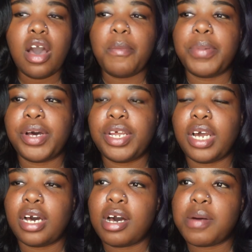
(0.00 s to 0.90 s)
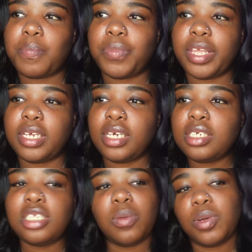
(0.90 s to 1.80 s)
But
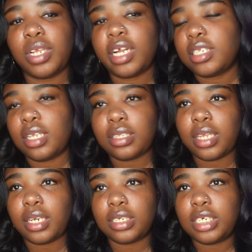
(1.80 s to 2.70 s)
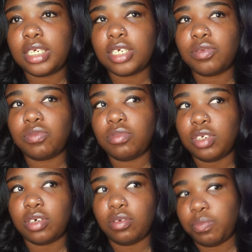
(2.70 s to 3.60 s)
he's someone that I think that he can,
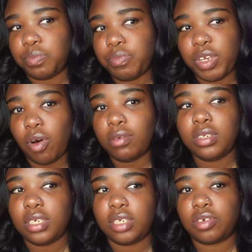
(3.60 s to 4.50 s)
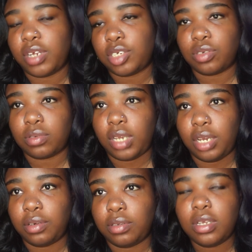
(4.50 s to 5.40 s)
you know, be holding an international
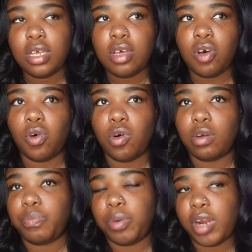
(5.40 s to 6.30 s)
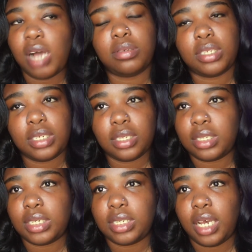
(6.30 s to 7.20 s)
title or perhaps a
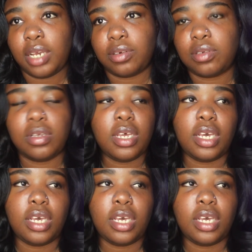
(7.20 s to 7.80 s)
TNT title.